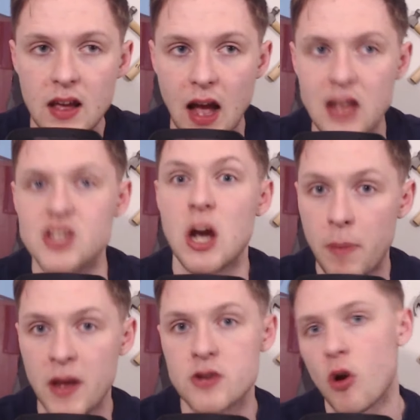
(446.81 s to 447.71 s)
and João
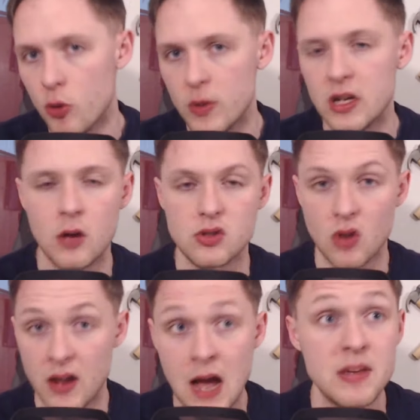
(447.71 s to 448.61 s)
Pedro, who we know is
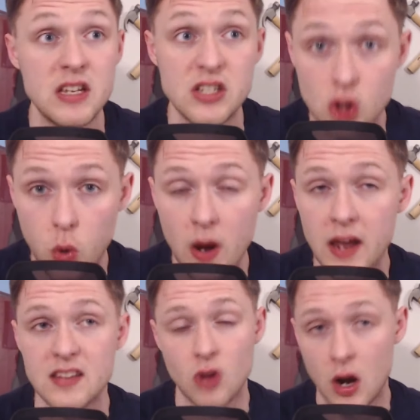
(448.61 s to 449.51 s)
dynamic, is
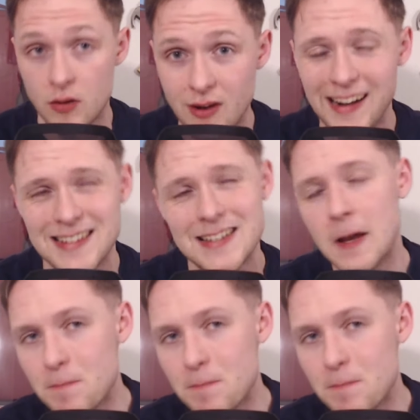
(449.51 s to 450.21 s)
quick, is direct.